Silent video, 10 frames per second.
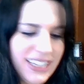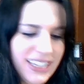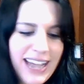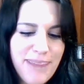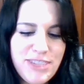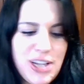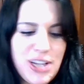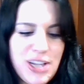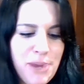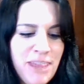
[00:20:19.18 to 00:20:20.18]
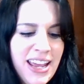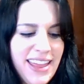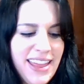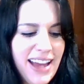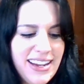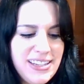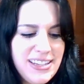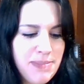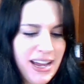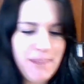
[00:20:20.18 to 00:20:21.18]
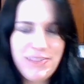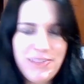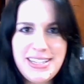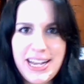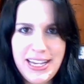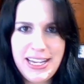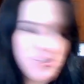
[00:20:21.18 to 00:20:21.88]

Yeah, so that is my second